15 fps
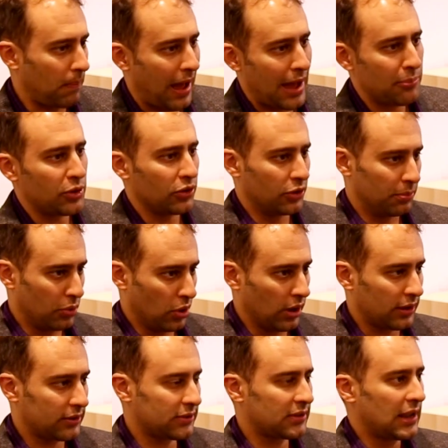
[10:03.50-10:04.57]
popular
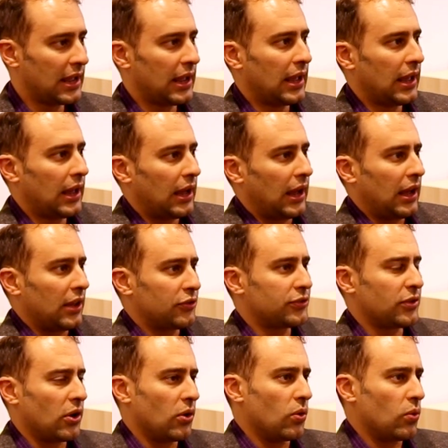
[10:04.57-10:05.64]
books.
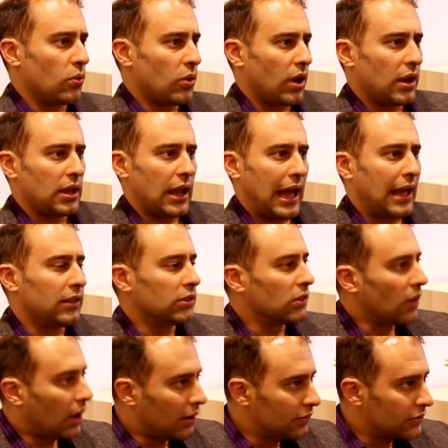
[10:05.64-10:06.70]
So I
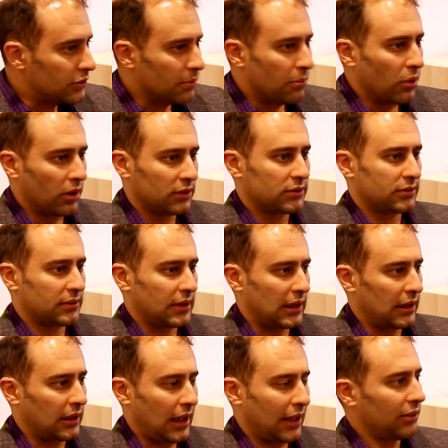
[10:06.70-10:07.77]
loved the books.
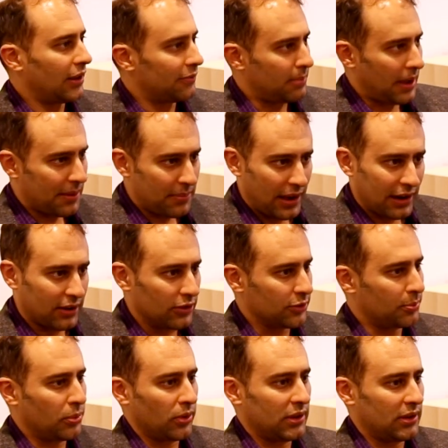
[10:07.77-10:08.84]
I loved Bob
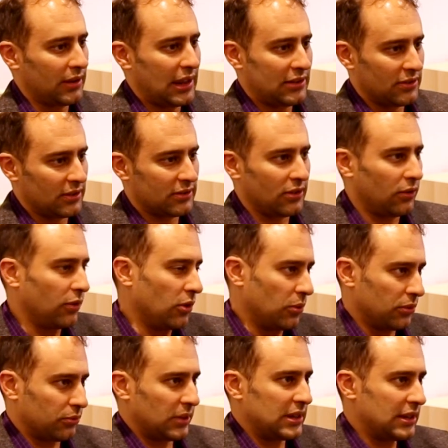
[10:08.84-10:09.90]
Bakker's book. You know, that just, although it
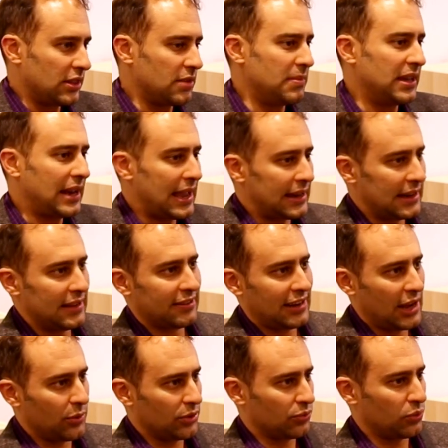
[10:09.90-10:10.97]
was written in the mid-'80s
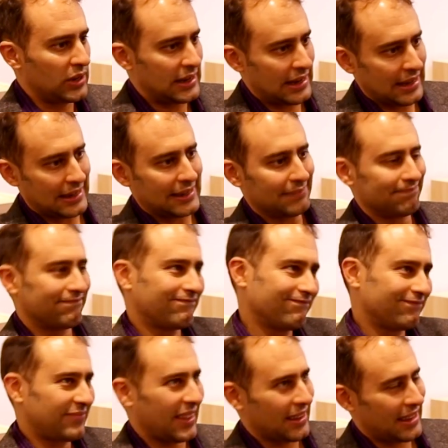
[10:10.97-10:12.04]
and I was reading it,
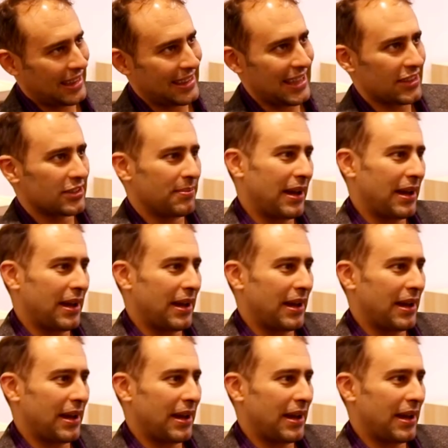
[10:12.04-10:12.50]
I guess